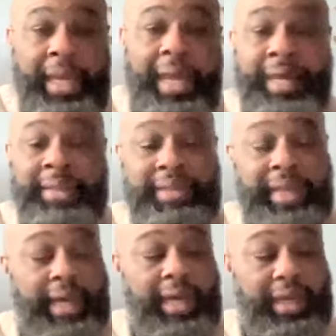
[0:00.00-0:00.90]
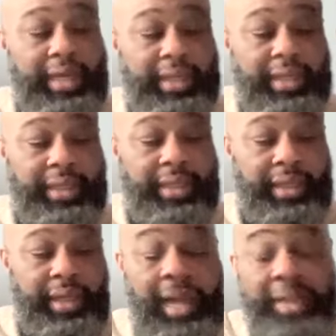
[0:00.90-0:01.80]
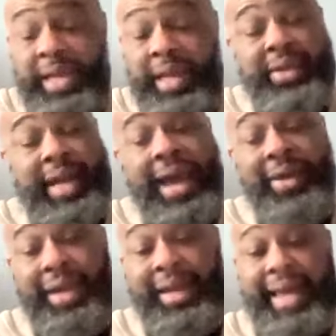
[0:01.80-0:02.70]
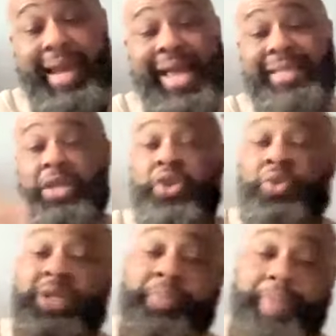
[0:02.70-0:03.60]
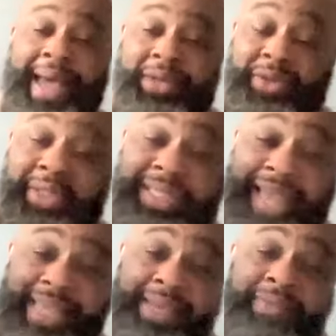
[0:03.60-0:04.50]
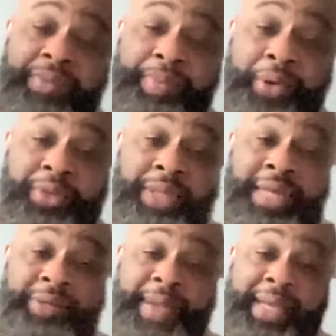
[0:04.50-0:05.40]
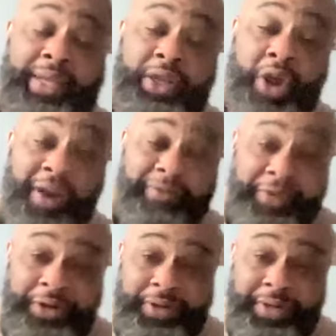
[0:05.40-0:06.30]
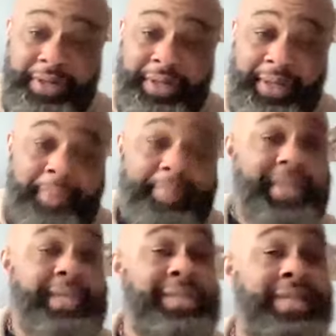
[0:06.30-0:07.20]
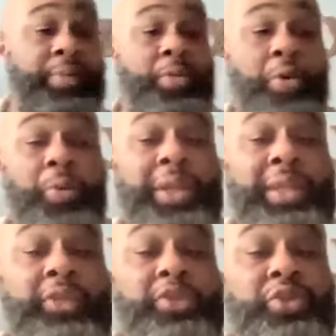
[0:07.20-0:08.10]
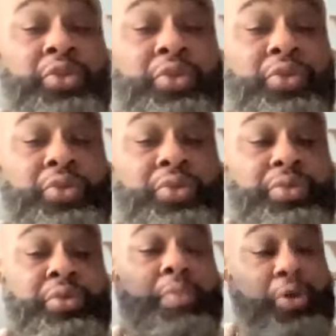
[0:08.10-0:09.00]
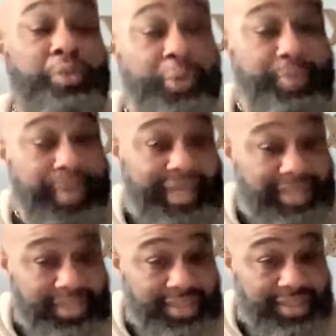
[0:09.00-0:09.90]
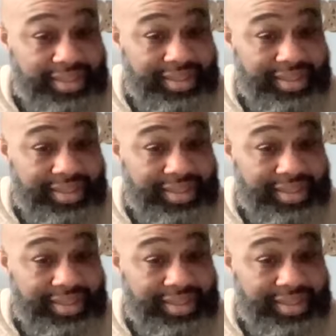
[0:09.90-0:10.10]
And I'll tell you now, it has a huge impact on the psyche of the person that's making the offer, because then they're more willing to do multiple bids.